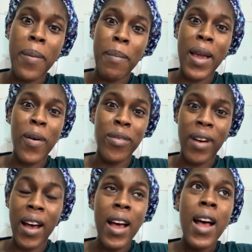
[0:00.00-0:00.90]

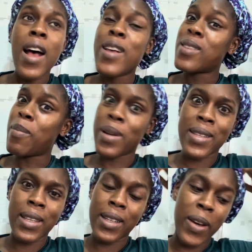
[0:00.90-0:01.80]
makeover. Somebody
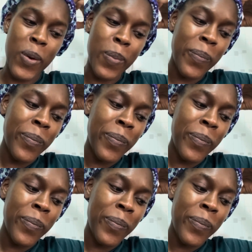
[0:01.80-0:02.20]
send help.